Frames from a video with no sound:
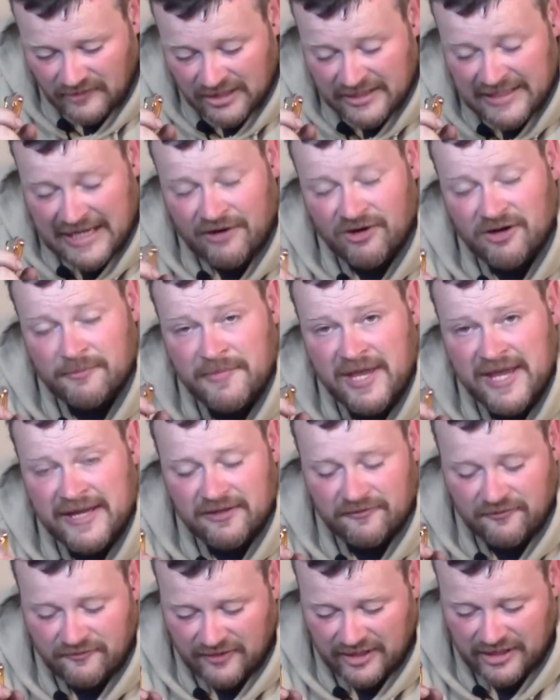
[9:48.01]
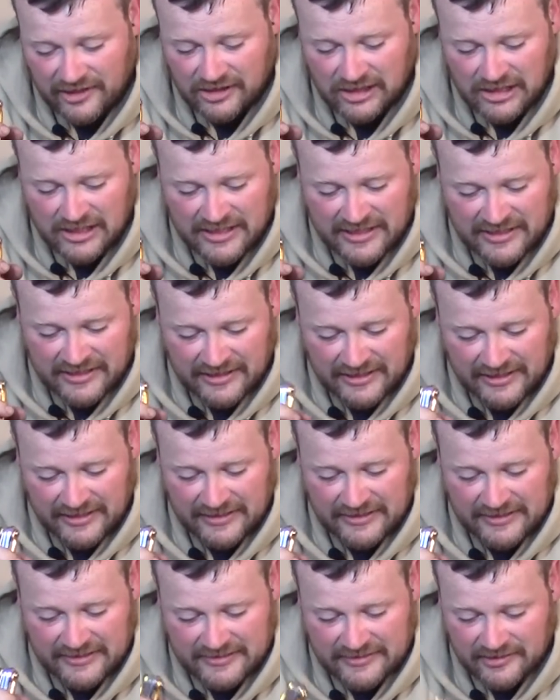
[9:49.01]
And how I make it fail
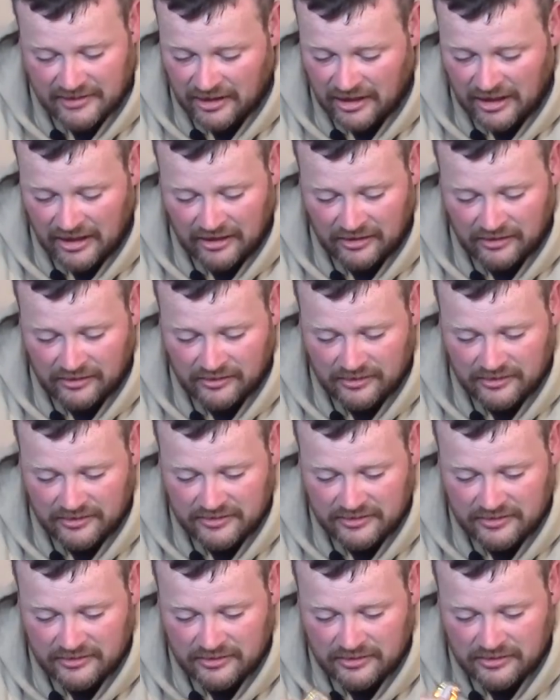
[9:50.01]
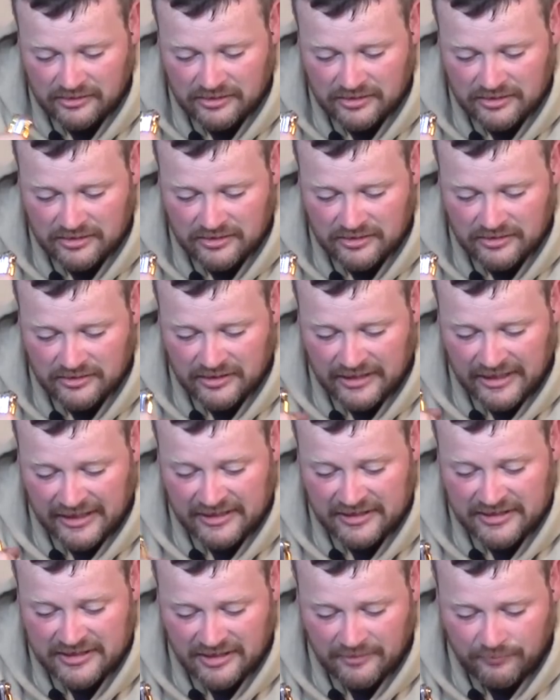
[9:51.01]
is I'll
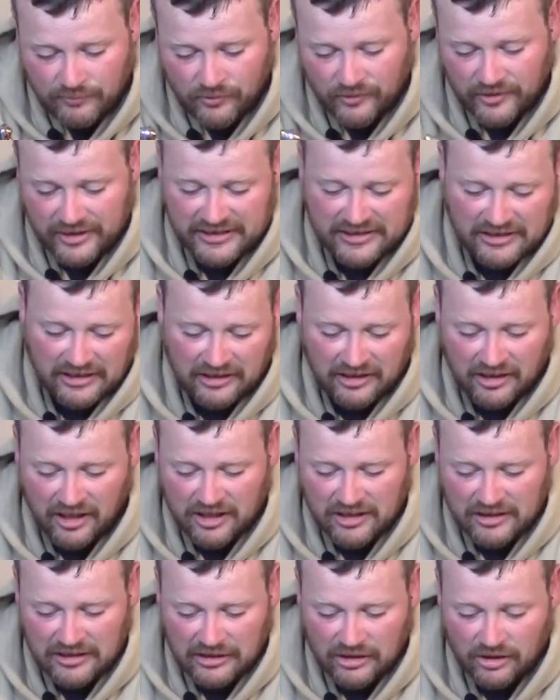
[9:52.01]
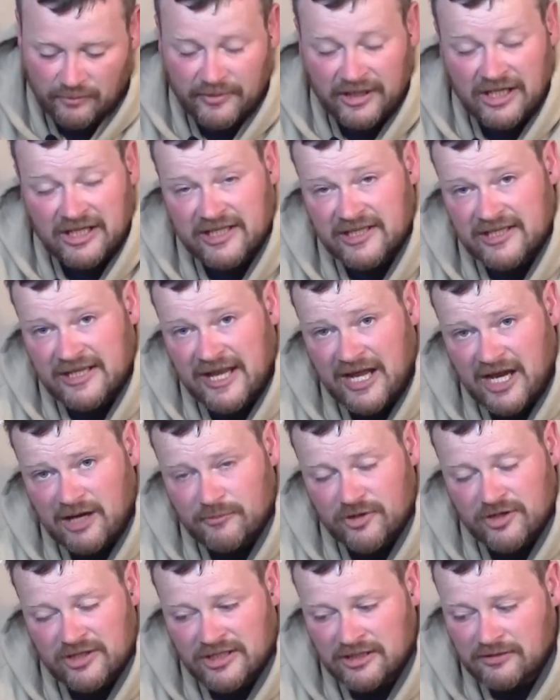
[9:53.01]
get it to the point, I'll lock it all up, I'll get a
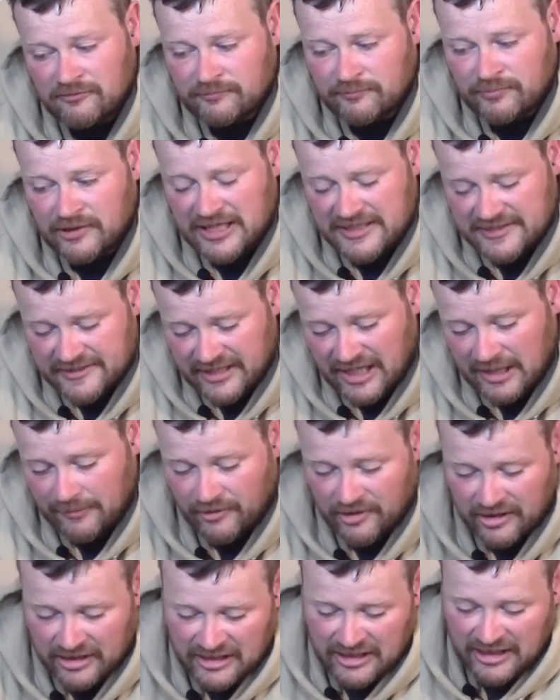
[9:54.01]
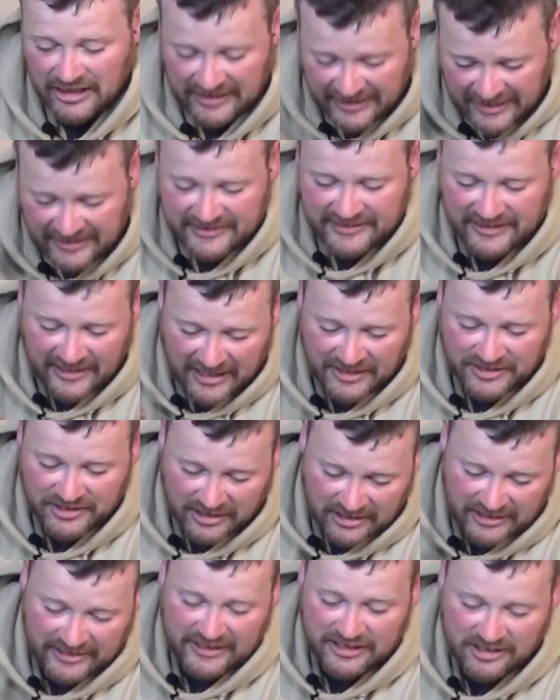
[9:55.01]
hammer, a little plastic hammer, I'll hit the
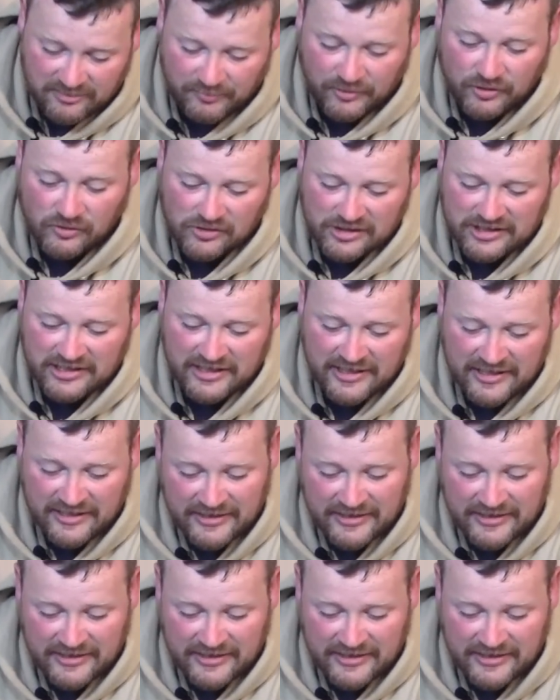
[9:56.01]
action and hit the bolt.